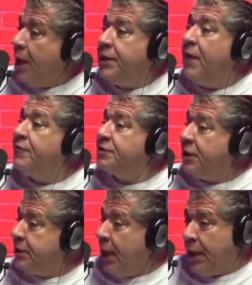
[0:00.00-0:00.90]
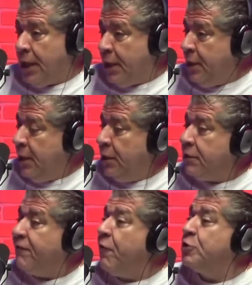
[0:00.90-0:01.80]
I never see daylight.
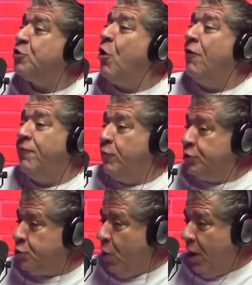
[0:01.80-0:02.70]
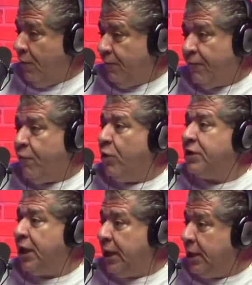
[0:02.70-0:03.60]
The first offer was 12 or
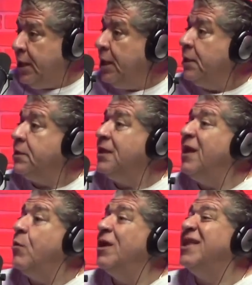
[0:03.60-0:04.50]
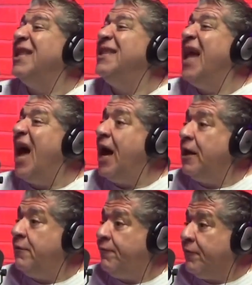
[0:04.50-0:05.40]
14. Then they went to
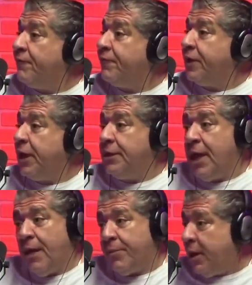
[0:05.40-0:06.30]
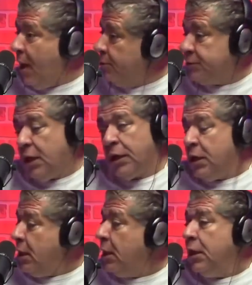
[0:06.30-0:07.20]
9 for kidnapping. And I was like,
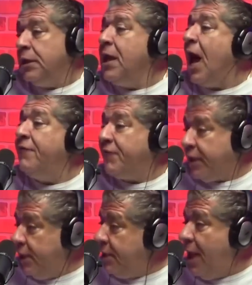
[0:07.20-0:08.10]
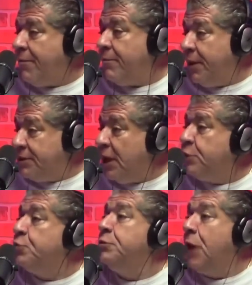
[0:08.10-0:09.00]
9 for kidnapping means I
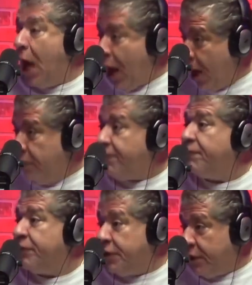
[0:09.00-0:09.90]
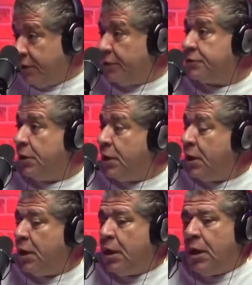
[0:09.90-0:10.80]
do 9 years. Are you terrified?
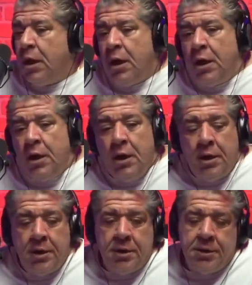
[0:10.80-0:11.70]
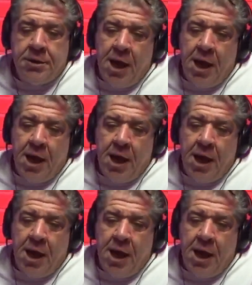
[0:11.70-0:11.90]
I would be.